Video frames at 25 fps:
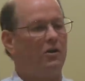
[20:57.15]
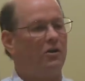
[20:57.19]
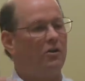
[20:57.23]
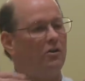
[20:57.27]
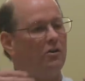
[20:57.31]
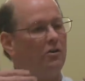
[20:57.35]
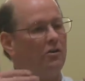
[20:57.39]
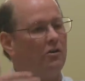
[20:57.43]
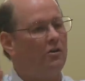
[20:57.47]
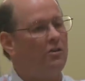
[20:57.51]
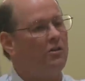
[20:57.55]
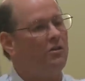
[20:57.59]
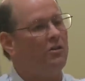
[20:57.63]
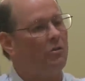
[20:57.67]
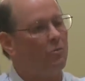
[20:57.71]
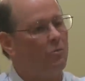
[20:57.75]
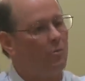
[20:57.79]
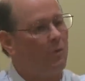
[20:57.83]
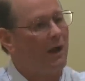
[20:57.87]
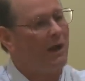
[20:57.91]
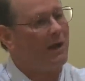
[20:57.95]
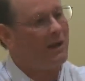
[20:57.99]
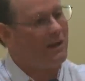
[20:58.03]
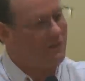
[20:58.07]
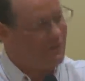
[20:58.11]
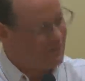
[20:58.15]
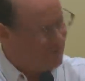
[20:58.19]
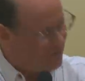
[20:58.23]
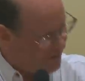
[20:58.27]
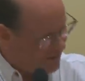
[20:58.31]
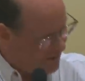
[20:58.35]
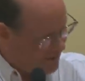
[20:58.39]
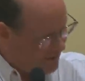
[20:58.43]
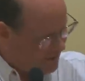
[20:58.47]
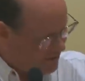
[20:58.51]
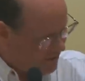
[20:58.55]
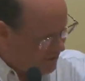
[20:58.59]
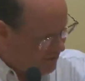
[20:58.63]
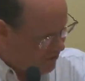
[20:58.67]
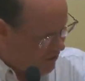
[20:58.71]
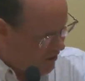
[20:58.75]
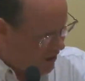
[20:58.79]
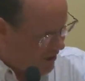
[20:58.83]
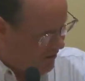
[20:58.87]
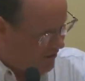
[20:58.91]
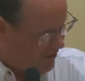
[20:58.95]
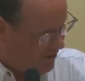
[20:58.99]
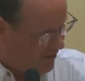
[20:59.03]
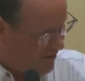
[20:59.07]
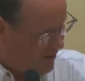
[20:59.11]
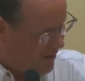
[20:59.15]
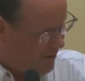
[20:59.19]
earn the right to talk to